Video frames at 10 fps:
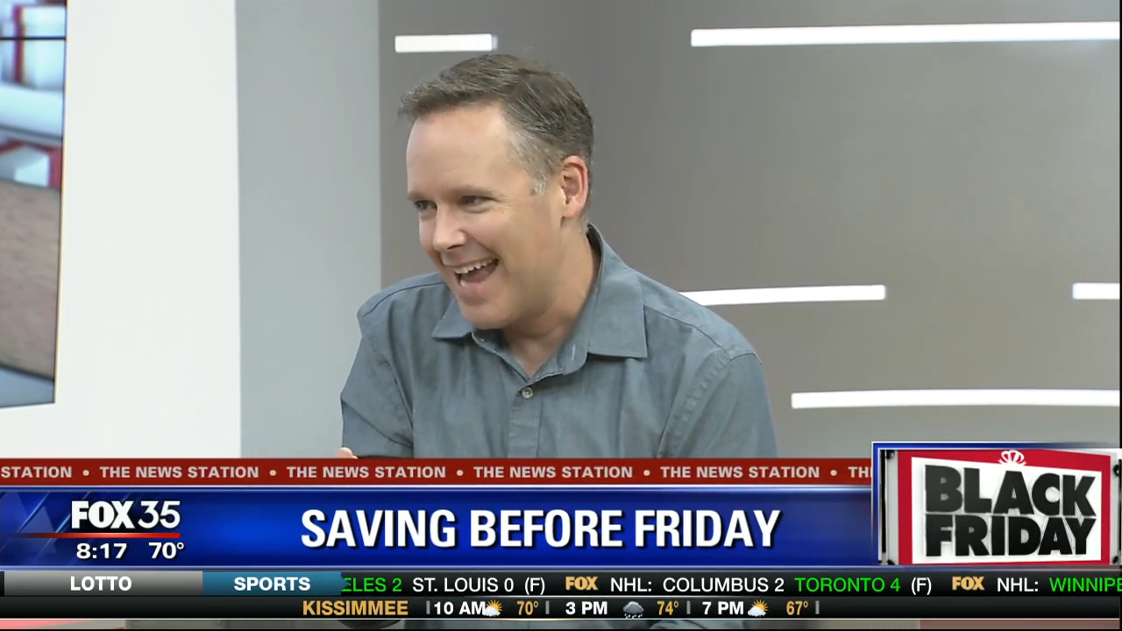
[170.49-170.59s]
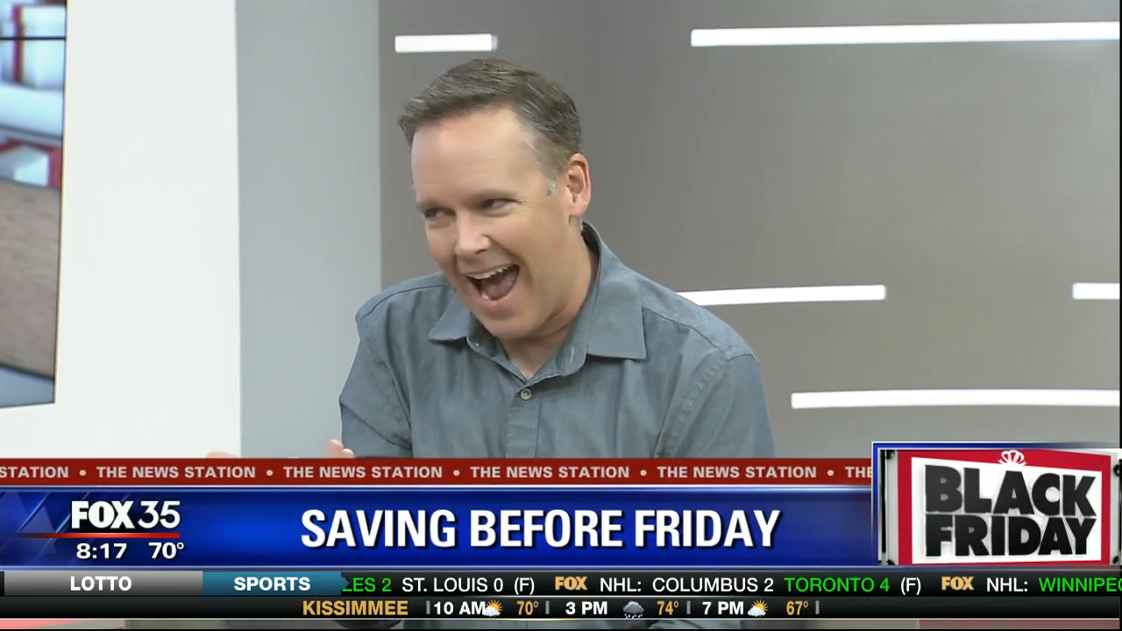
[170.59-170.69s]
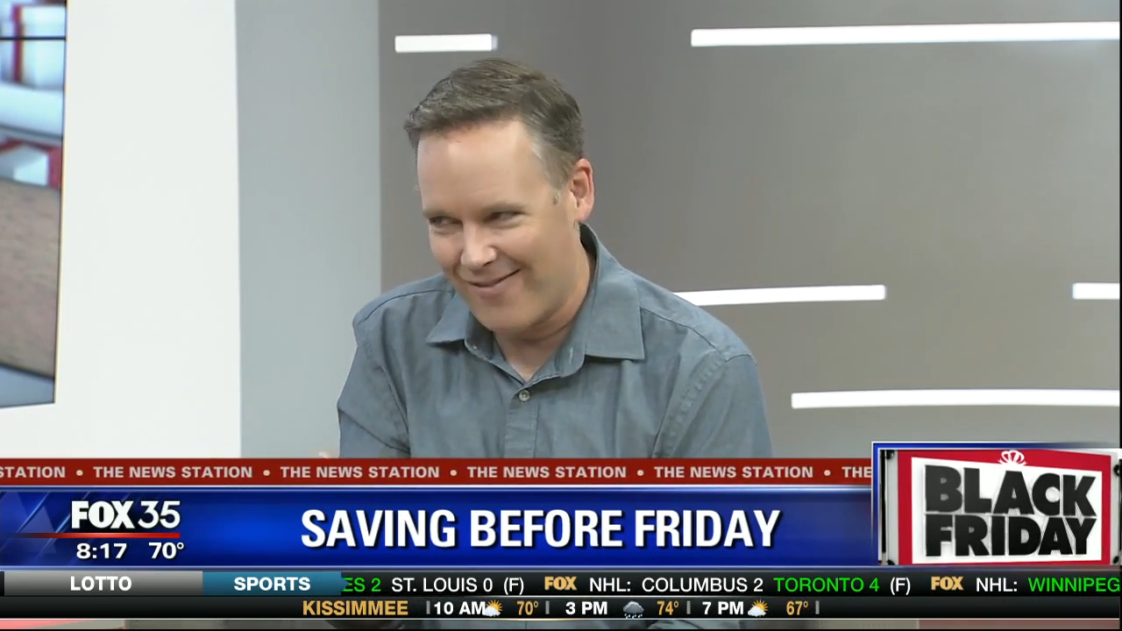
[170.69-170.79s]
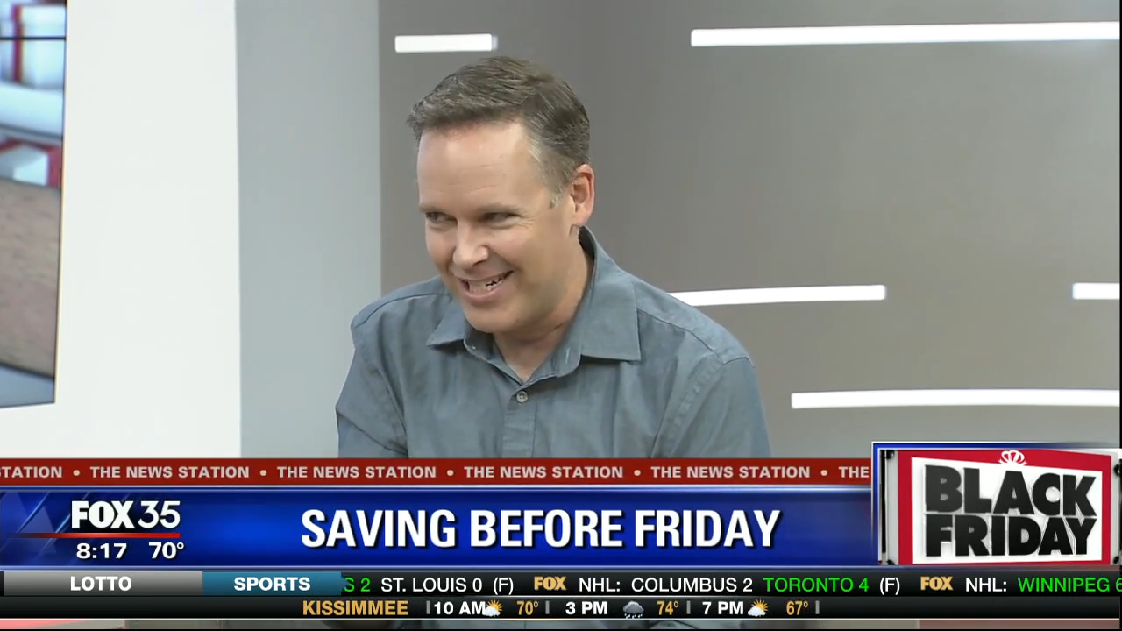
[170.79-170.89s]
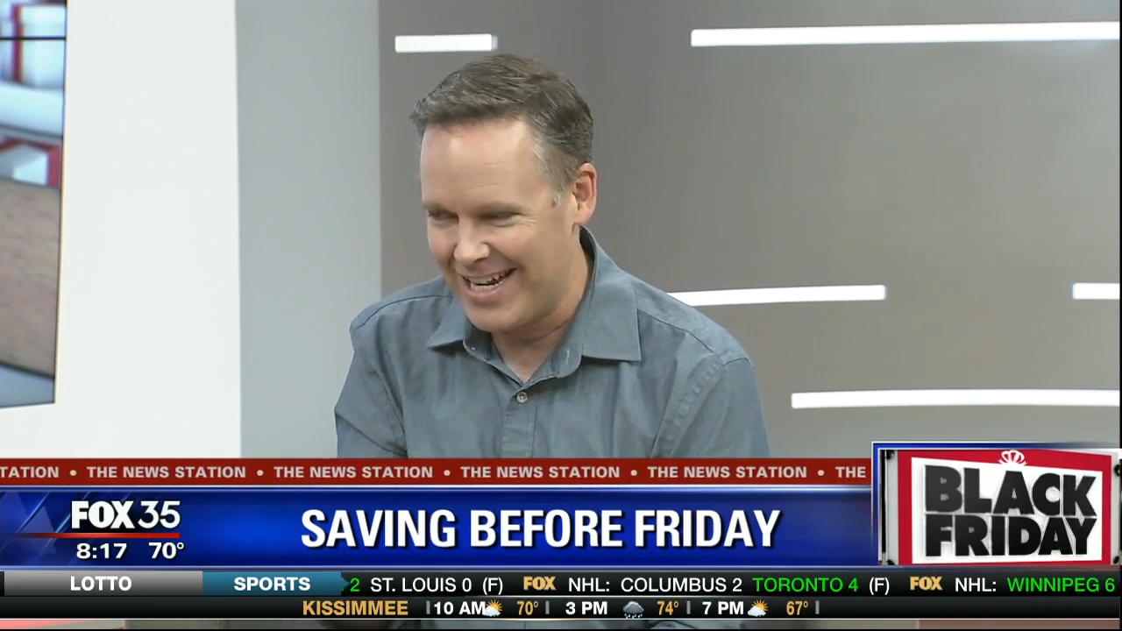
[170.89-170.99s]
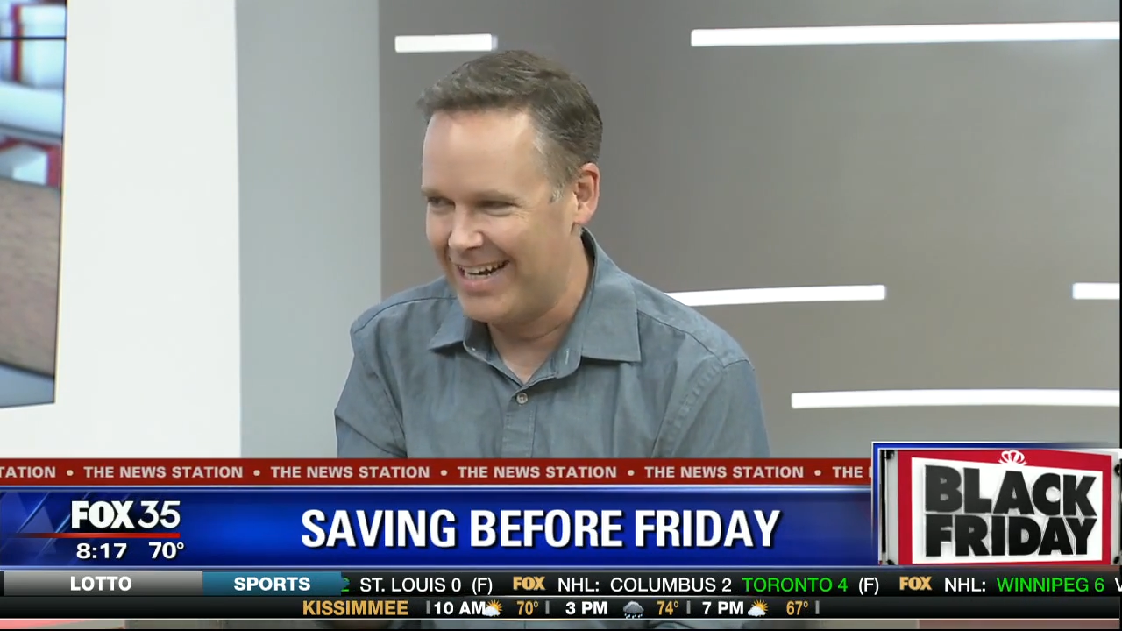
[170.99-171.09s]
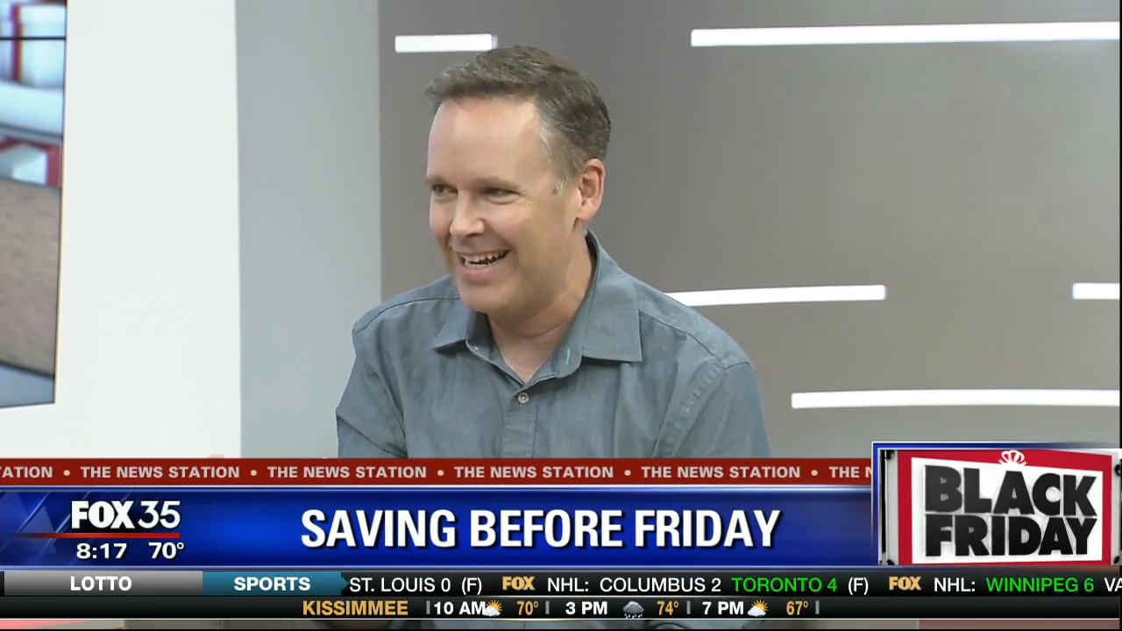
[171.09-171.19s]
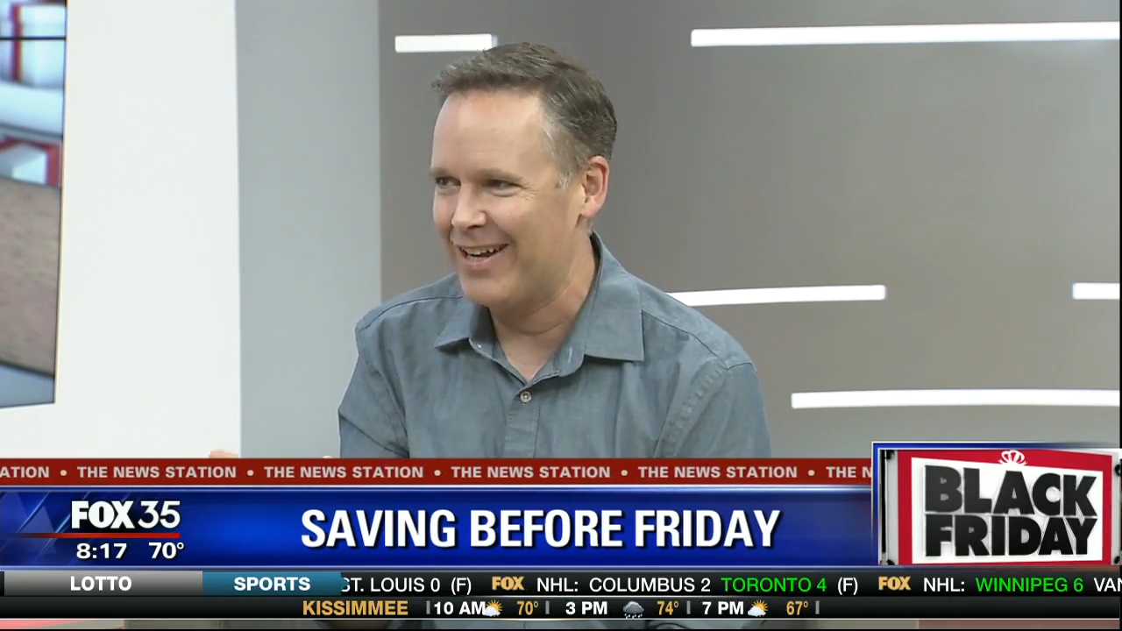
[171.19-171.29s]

I, haven't done it